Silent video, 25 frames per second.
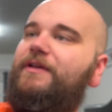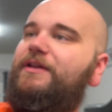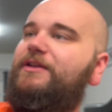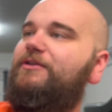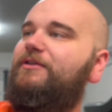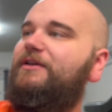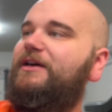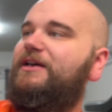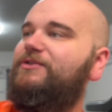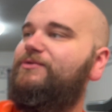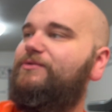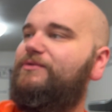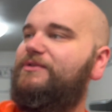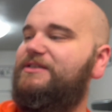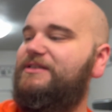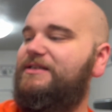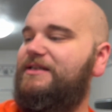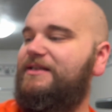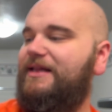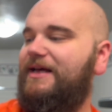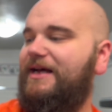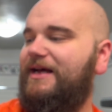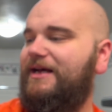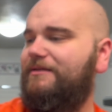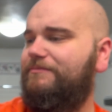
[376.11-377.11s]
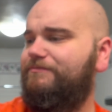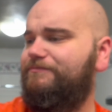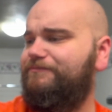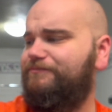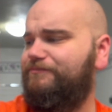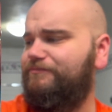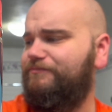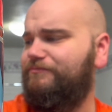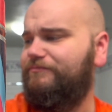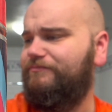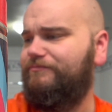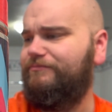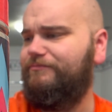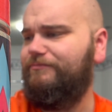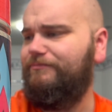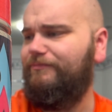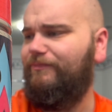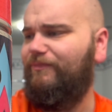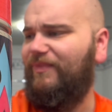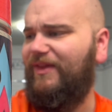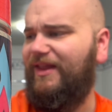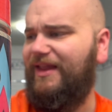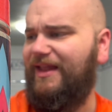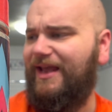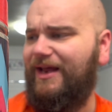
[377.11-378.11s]
you guys will see that.
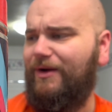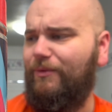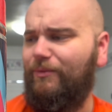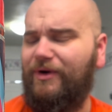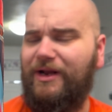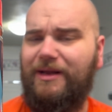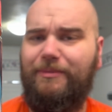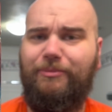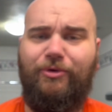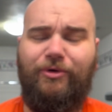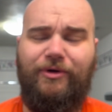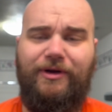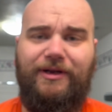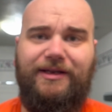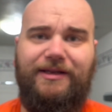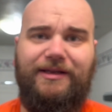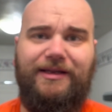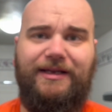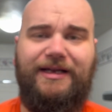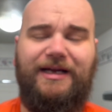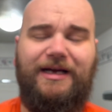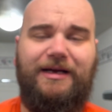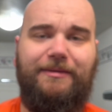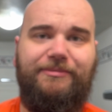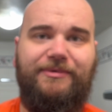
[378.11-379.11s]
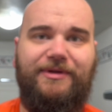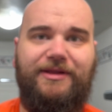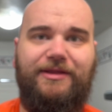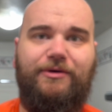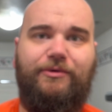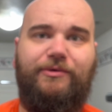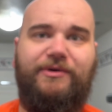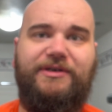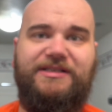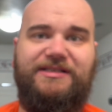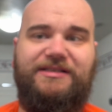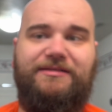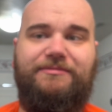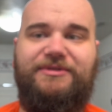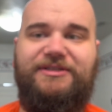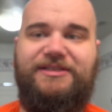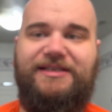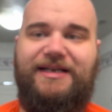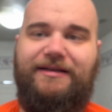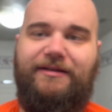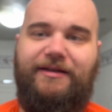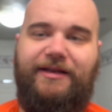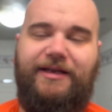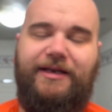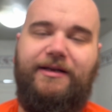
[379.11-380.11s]
And when I poured it in the cup, there was some
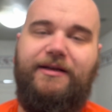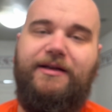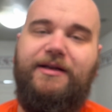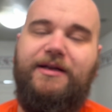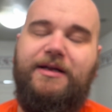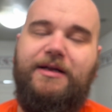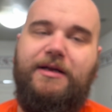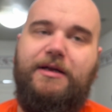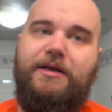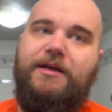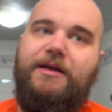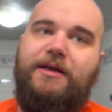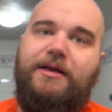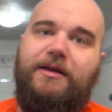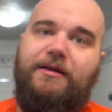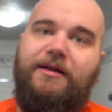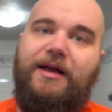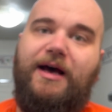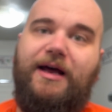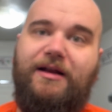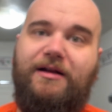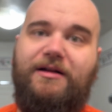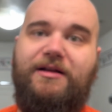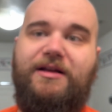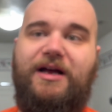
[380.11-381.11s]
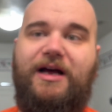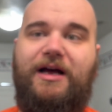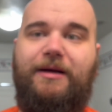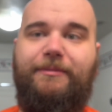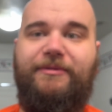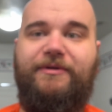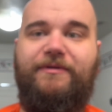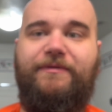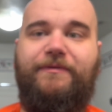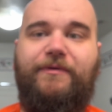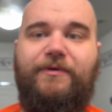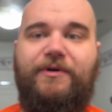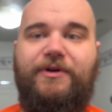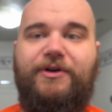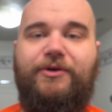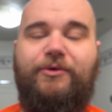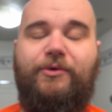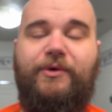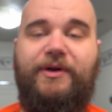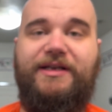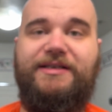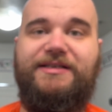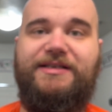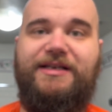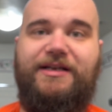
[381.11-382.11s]
settling. Not uncommon for a
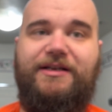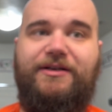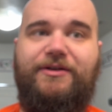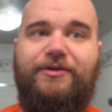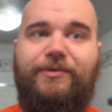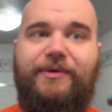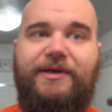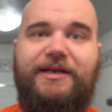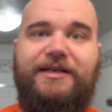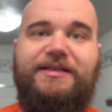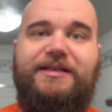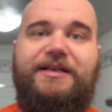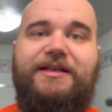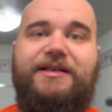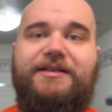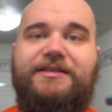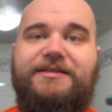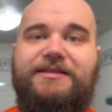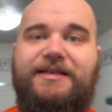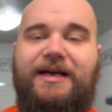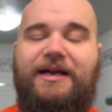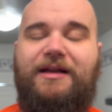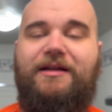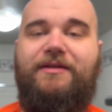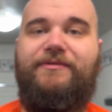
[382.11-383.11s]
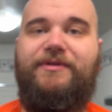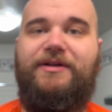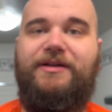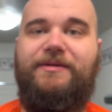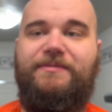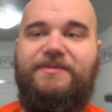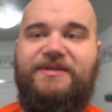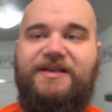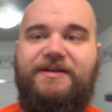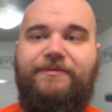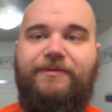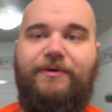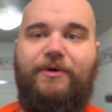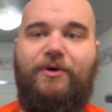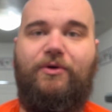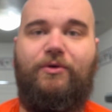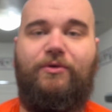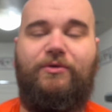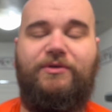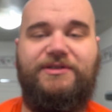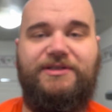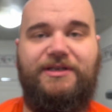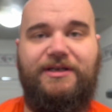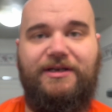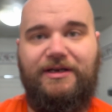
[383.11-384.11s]
creatine. Creatine is kind of a
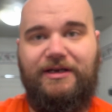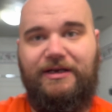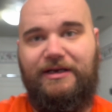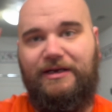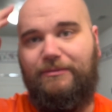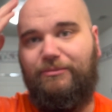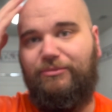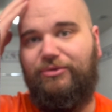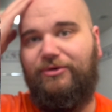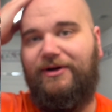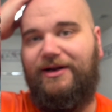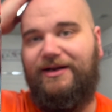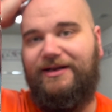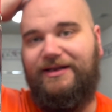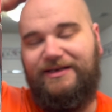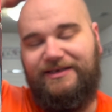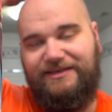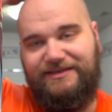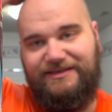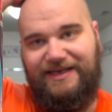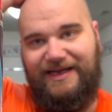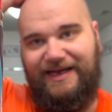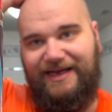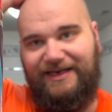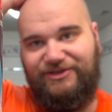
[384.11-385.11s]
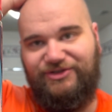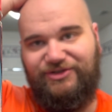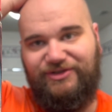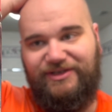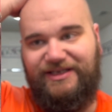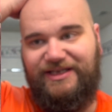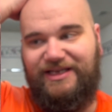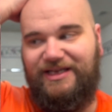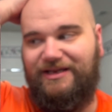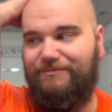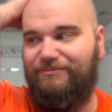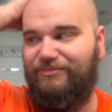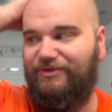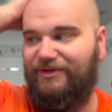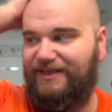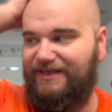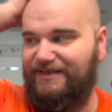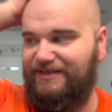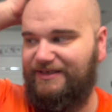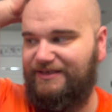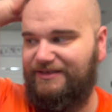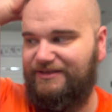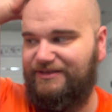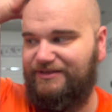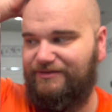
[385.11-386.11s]
difficult product to actually keep
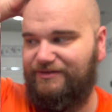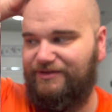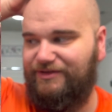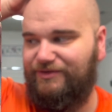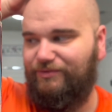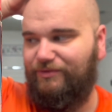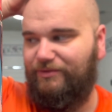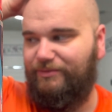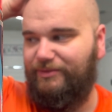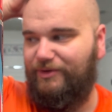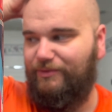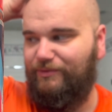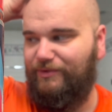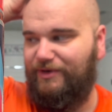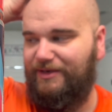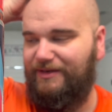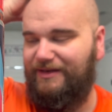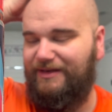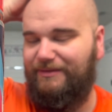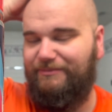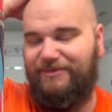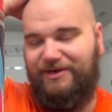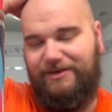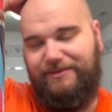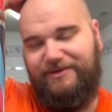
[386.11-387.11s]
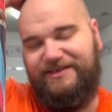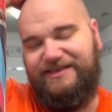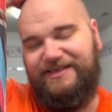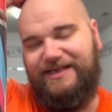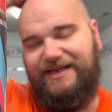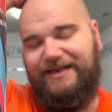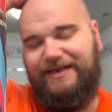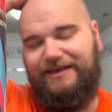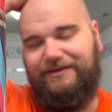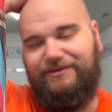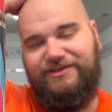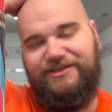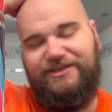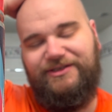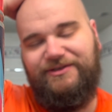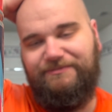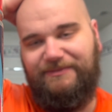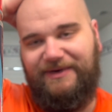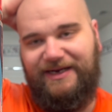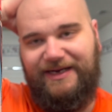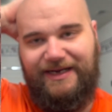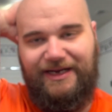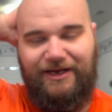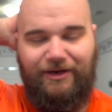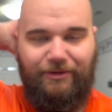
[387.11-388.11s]
blended. So this will be one that maybe 10 ounces
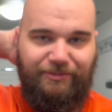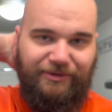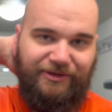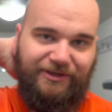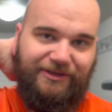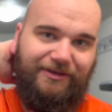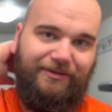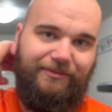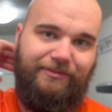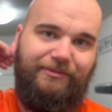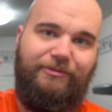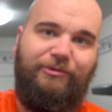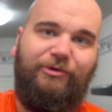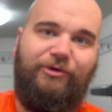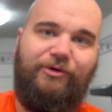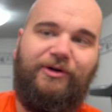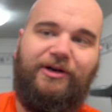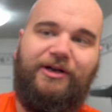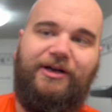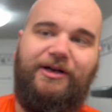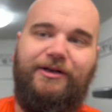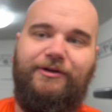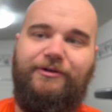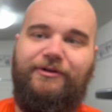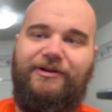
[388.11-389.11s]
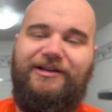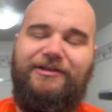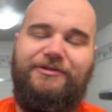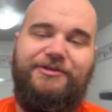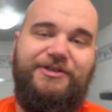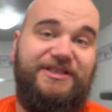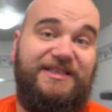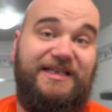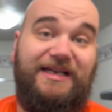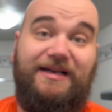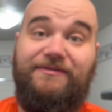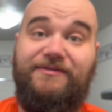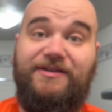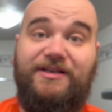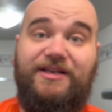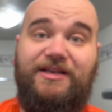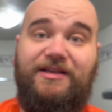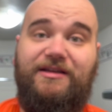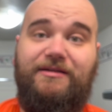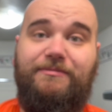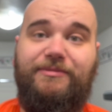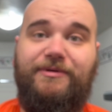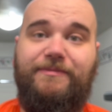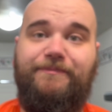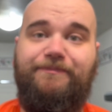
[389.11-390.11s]
might help a little bit more on, or I'll just have to
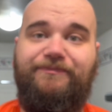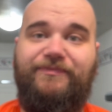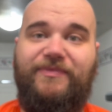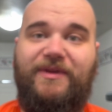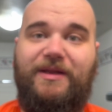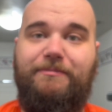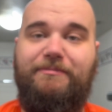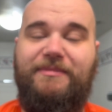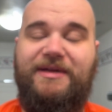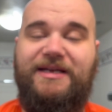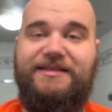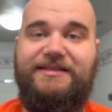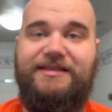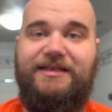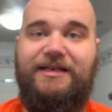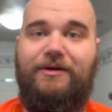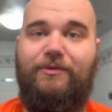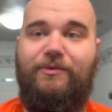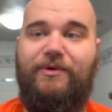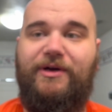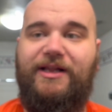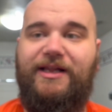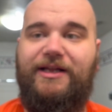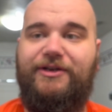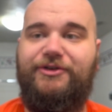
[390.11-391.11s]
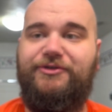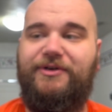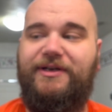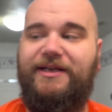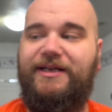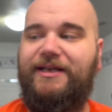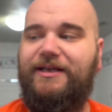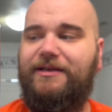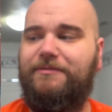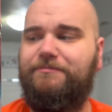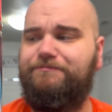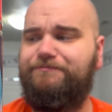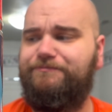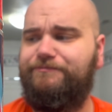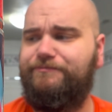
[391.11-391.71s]
keep mixing it while I drink it.